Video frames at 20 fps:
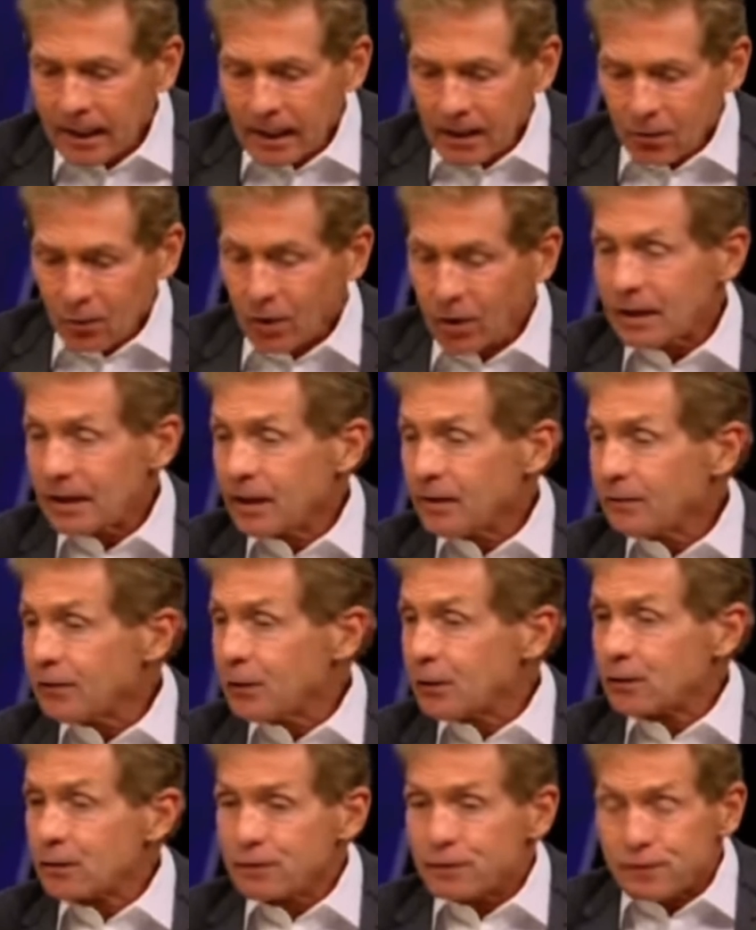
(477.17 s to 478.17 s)
Well, if
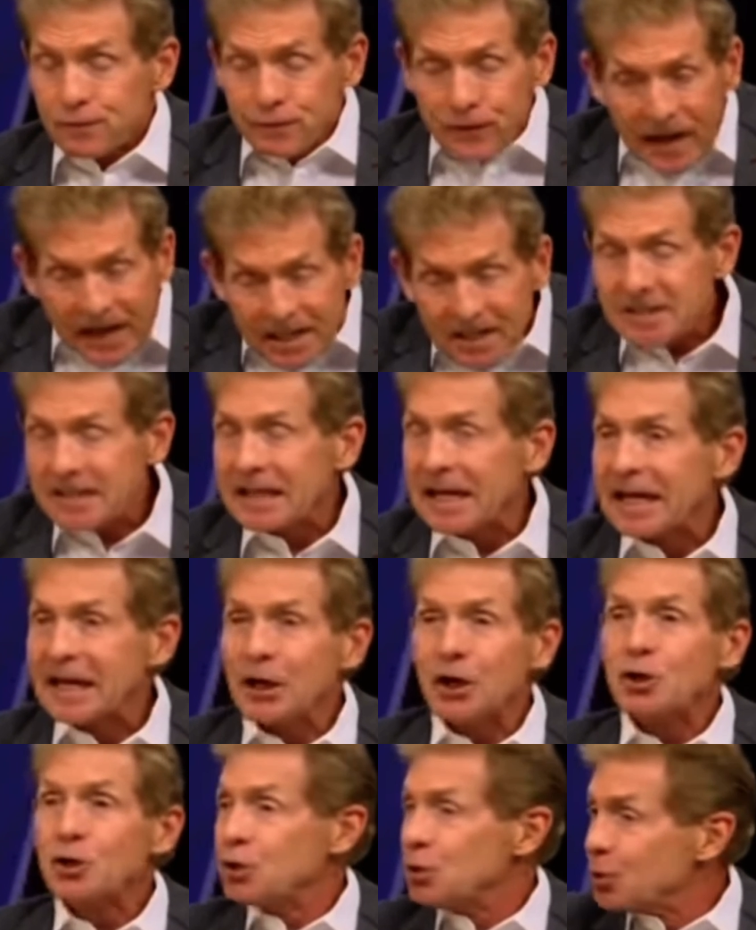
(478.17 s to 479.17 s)
you're
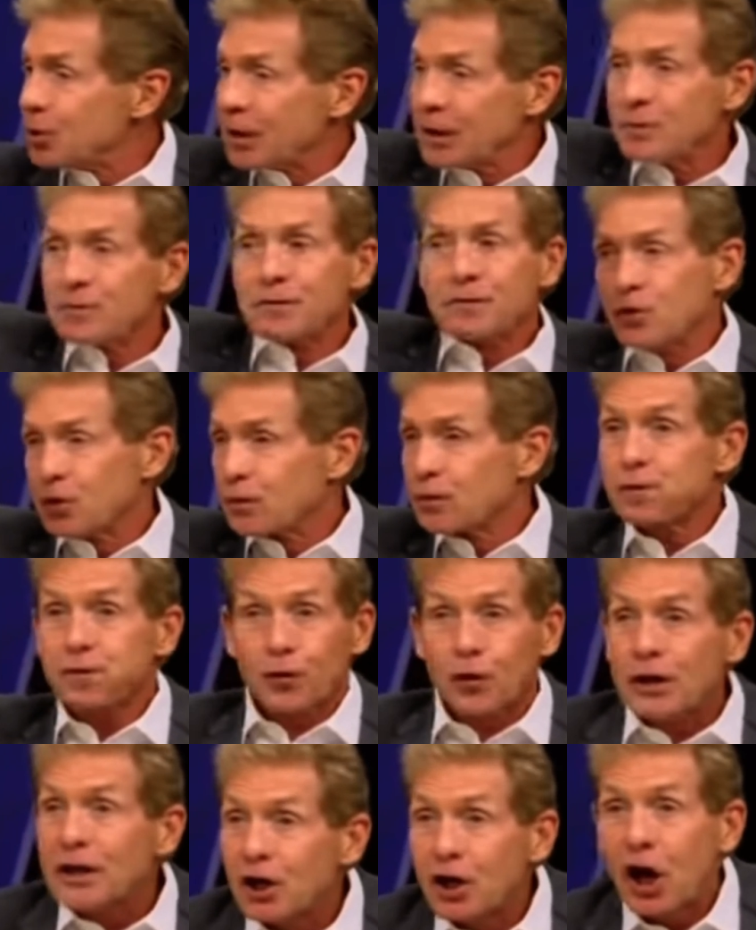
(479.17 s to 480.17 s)
vaccinated, you're
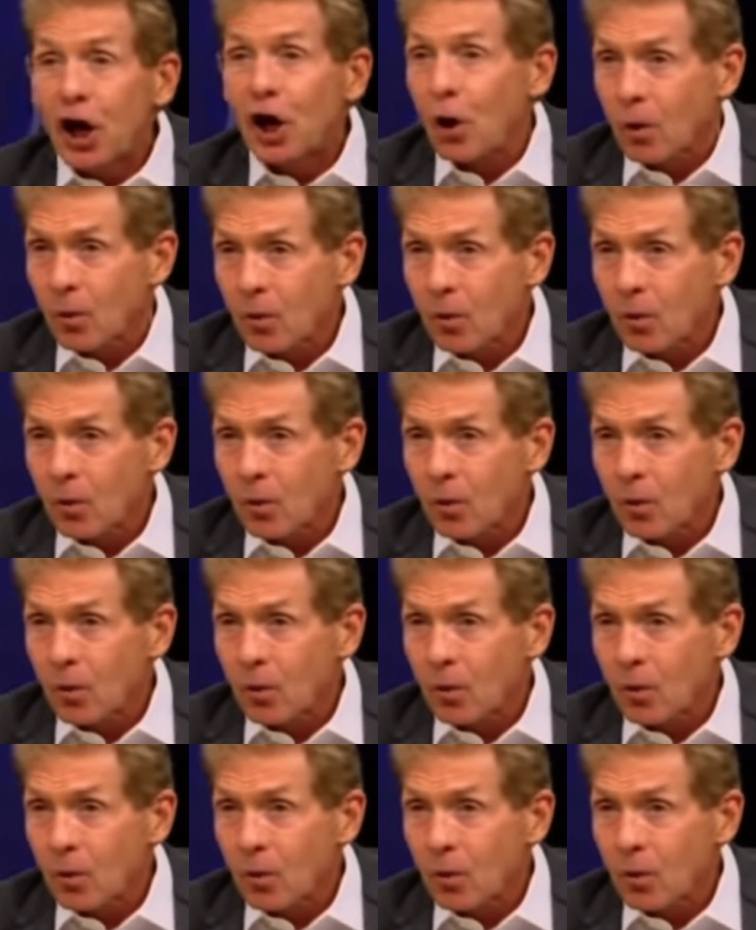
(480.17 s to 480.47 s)
free to go.